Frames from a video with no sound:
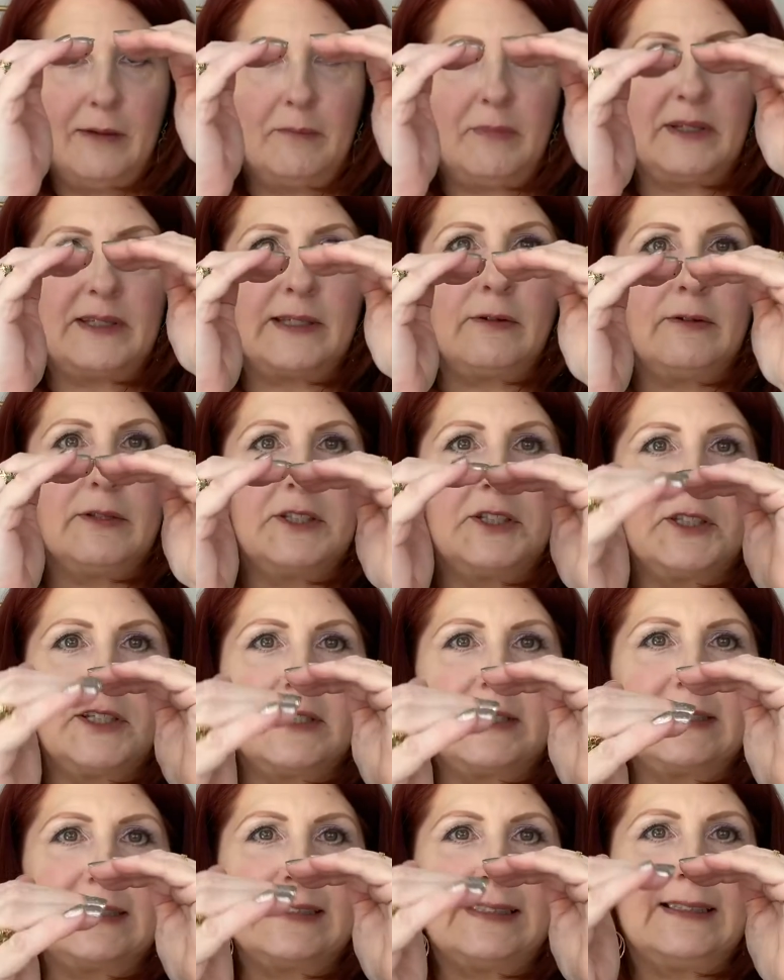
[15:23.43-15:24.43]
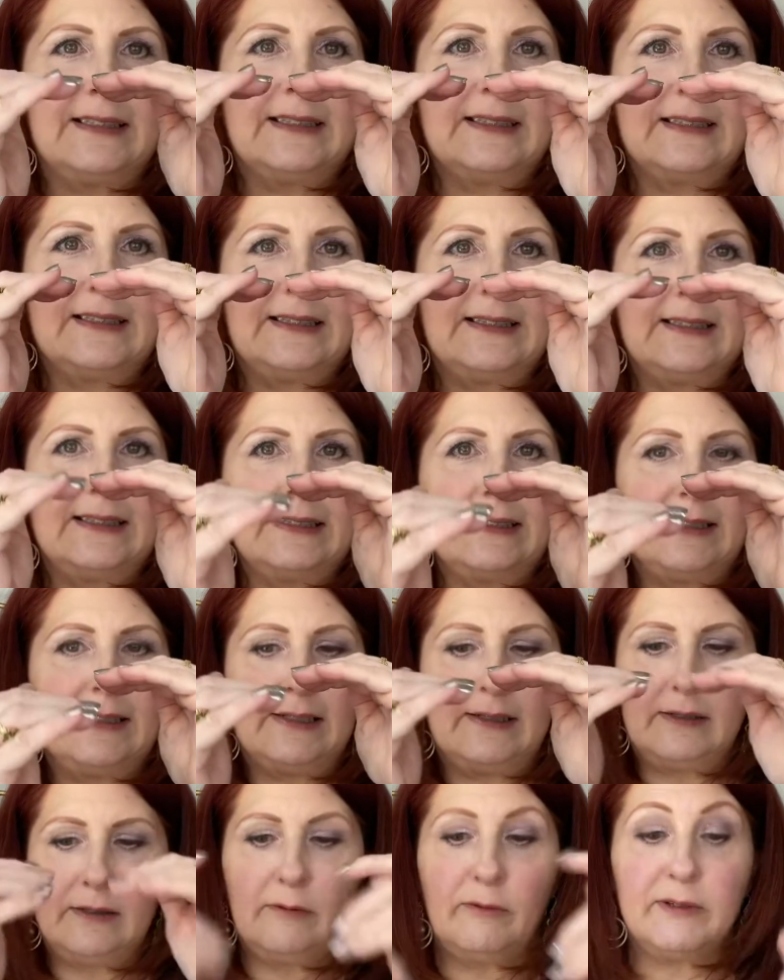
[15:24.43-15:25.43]
but so it's just
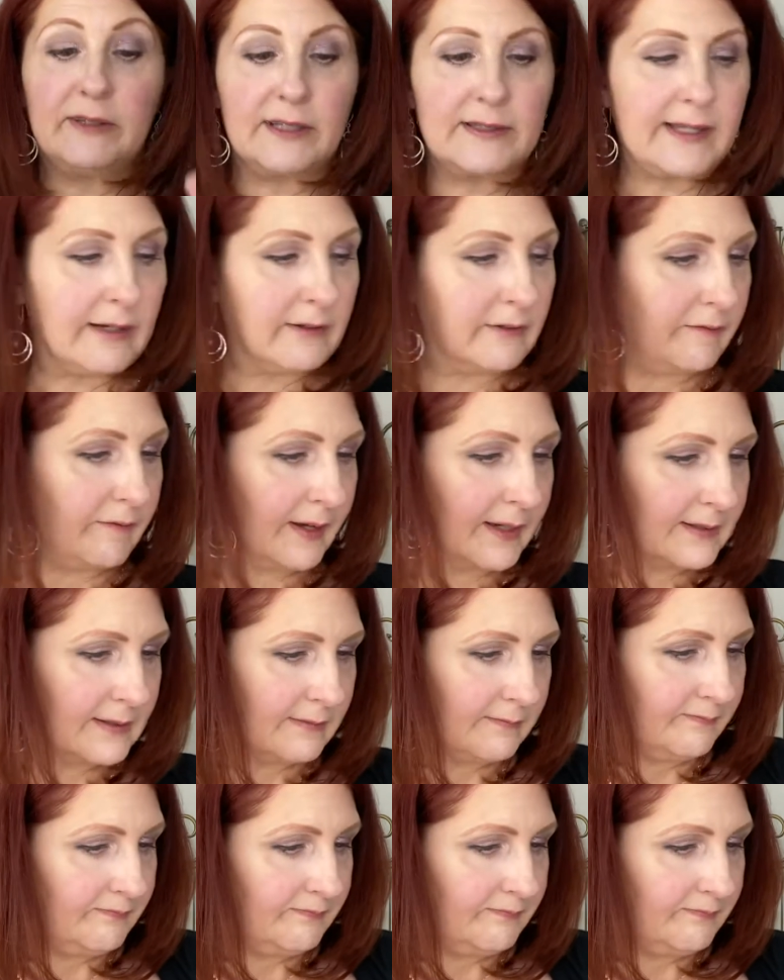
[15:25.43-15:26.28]
with the sound effects.